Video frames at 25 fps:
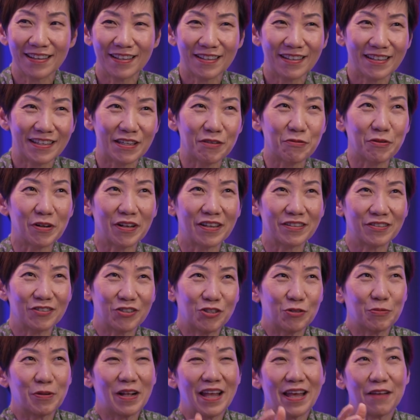she
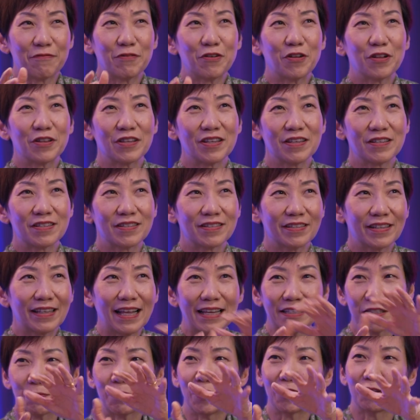will have all this
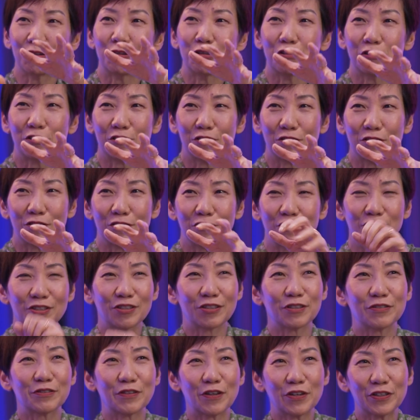glass bottles,
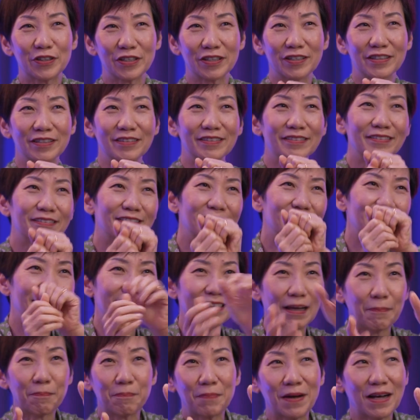she has all the
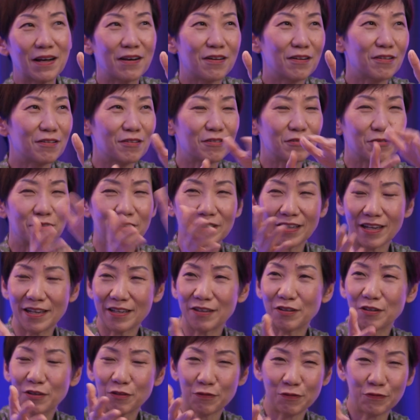tapao
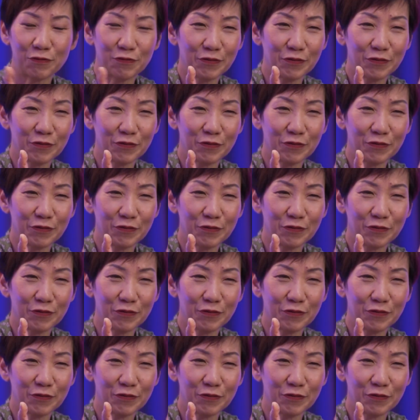kind of